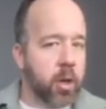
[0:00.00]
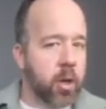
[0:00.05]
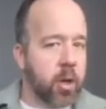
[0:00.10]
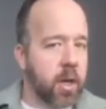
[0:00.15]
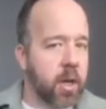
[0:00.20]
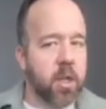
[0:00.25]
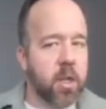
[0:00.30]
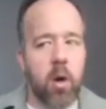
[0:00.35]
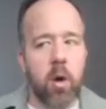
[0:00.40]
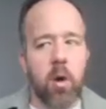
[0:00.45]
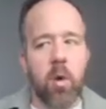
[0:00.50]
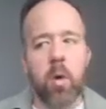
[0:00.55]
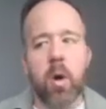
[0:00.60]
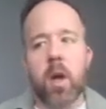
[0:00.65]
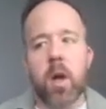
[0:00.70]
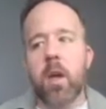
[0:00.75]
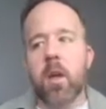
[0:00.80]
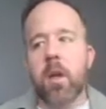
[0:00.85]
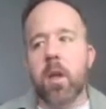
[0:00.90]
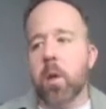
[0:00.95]
as though
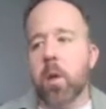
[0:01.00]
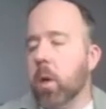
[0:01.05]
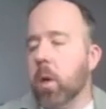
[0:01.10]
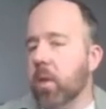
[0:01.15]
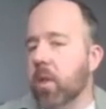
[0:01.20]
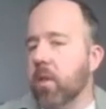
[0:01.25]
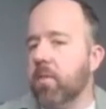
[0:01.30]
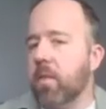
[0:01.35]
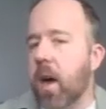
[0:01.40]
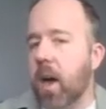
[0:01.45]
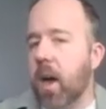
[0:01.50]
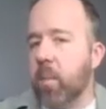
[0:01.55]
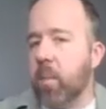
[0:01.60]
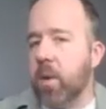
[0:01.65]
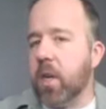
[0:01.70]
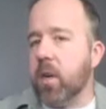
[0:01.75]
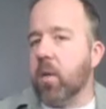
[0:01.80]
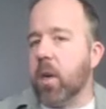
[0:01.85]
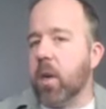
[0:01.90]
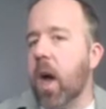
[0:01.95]
you'd only find a
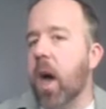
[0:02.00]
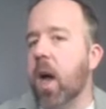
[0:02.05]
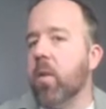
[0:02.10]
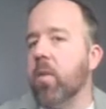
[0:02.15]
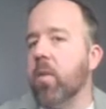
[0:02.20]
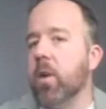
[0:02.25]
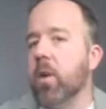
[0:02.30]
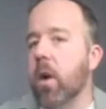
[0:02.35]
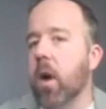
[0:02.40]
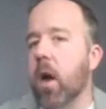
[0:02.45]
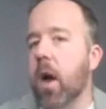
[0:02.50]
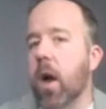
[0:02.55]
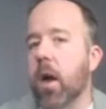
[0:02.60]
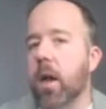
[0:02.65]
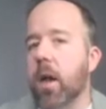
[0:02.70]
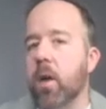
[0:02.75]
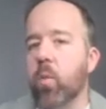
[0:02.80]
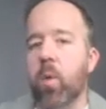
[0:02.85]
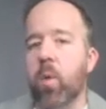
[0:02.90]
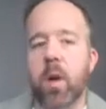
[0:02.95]
particular kind of neuron in
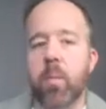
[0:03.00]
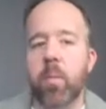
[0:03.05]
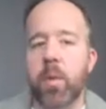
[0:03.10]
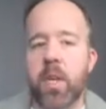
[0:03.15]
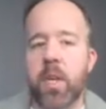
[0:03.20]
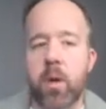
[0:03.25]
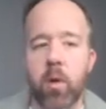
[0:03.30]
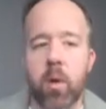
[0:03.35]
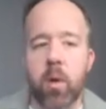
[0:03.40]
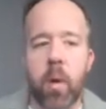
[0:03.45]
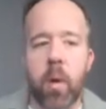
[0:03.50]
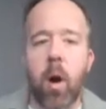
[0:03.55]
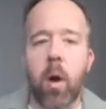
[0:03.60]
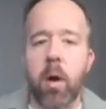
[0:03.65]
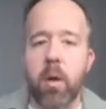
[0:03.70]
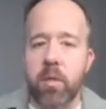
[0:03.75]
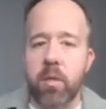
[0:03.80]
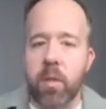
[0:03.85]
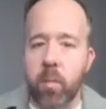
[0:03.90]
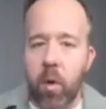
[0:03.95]
one particular part
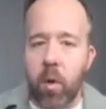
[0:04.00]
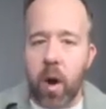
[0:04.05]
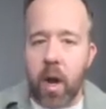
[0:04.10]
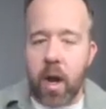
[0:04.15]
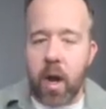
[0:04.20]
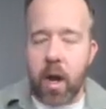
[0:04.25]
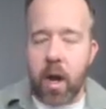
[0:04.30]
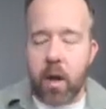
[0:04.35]
of the brain.